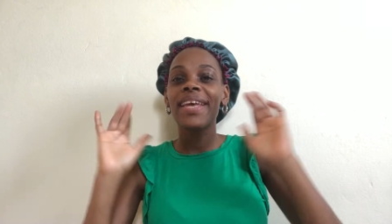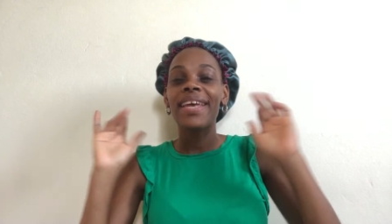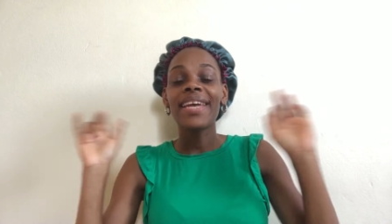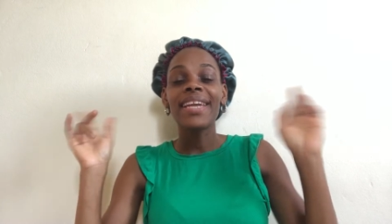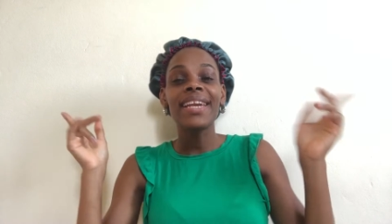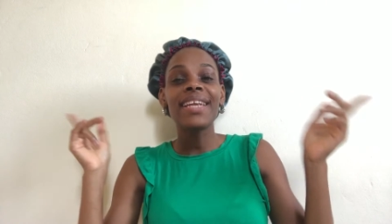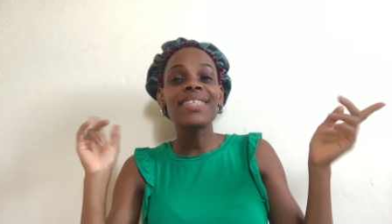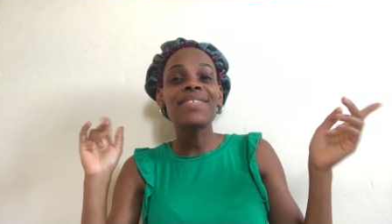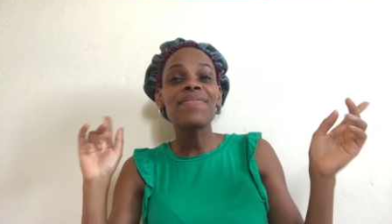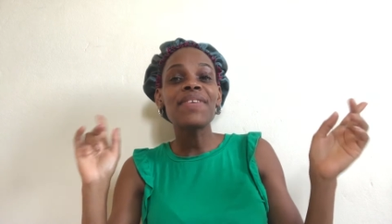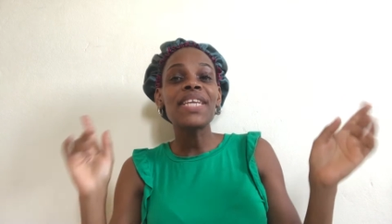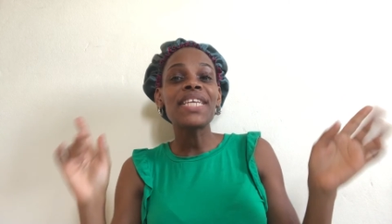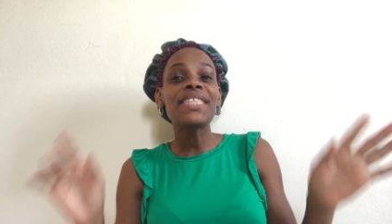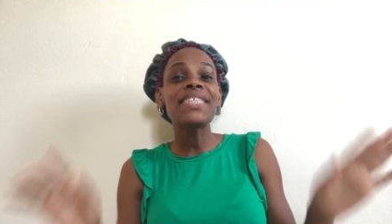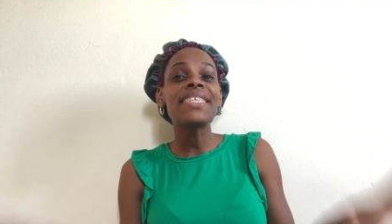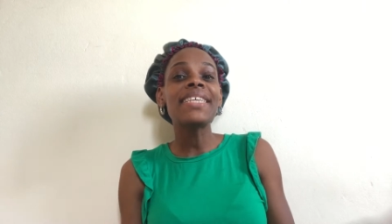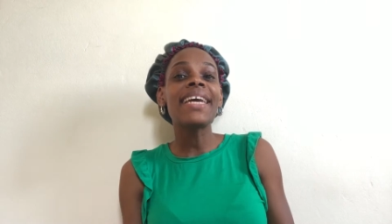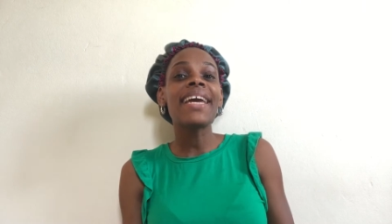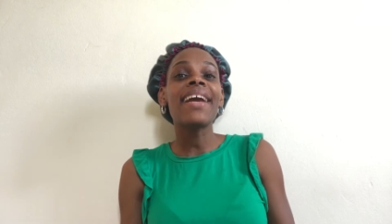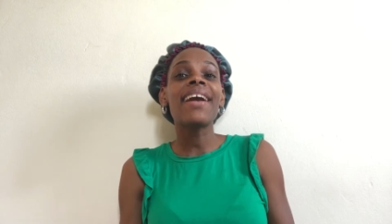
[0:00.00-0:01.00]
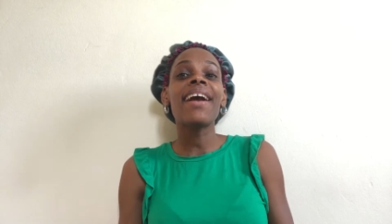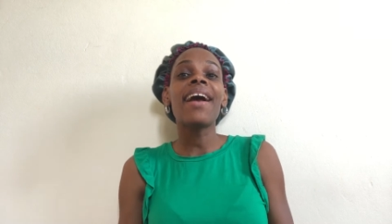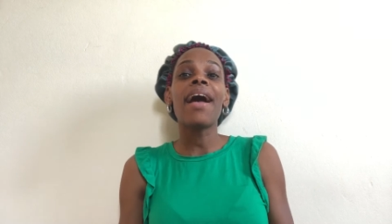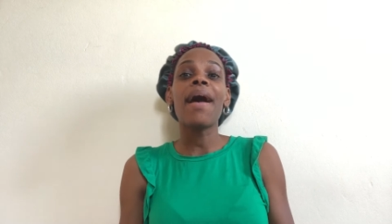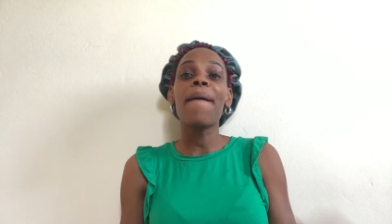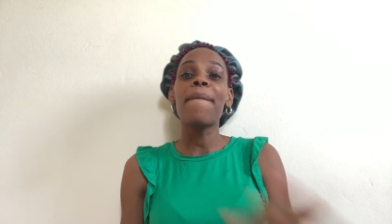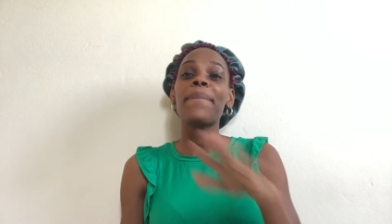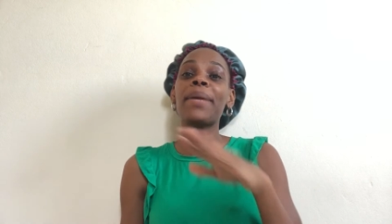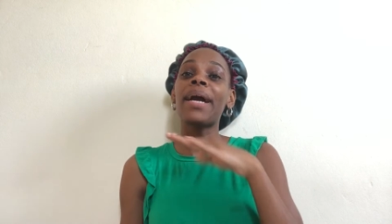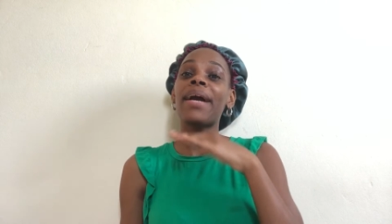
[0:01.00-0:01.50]
In this video today,
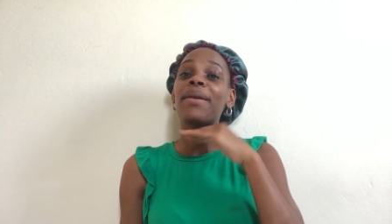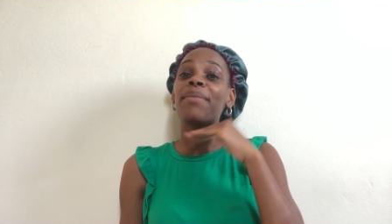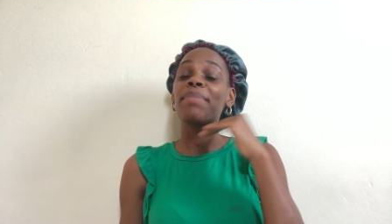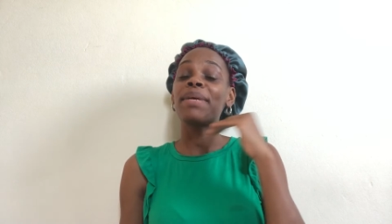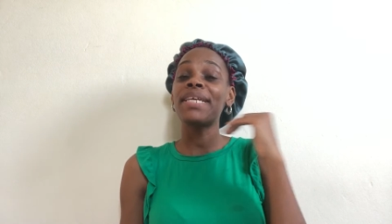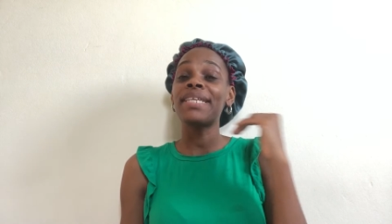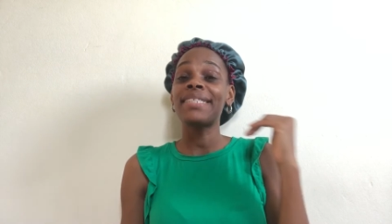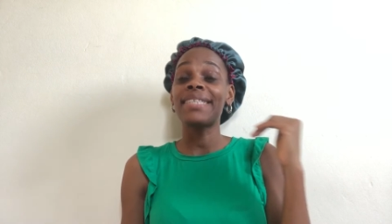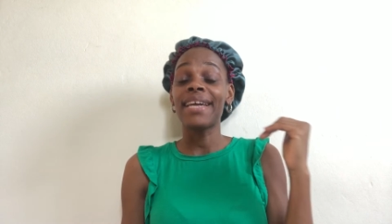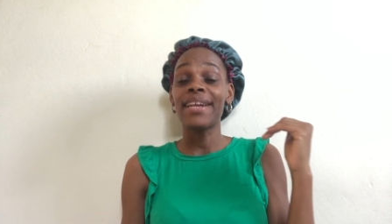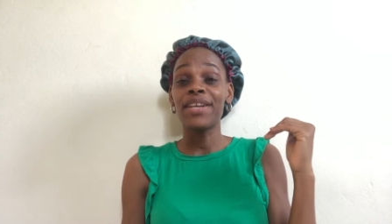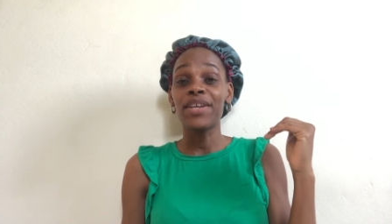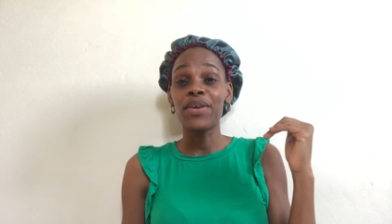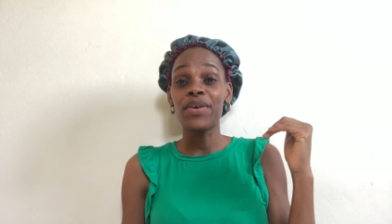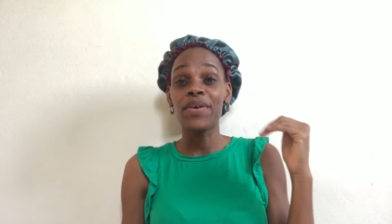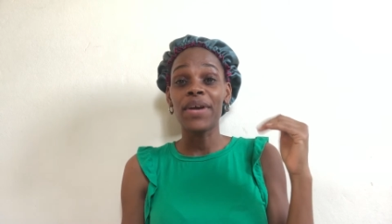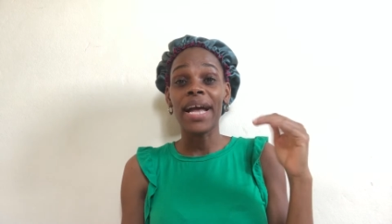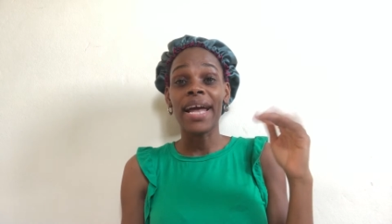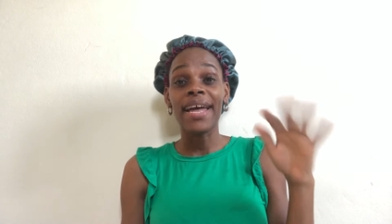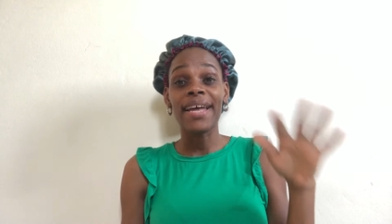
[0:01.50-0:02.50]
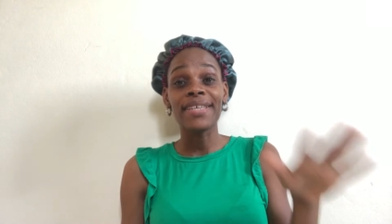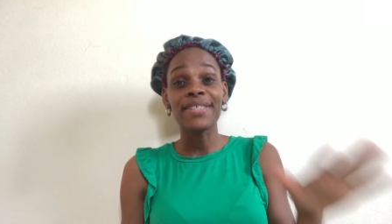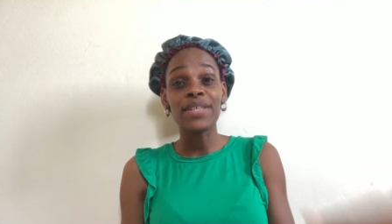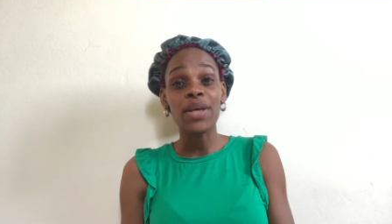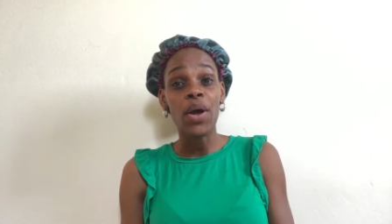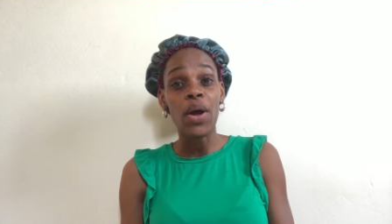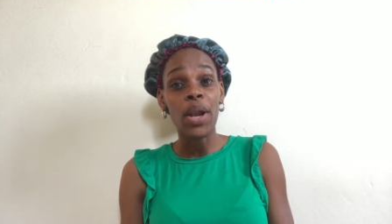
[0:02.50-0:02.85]
I'm gonna be telling you guys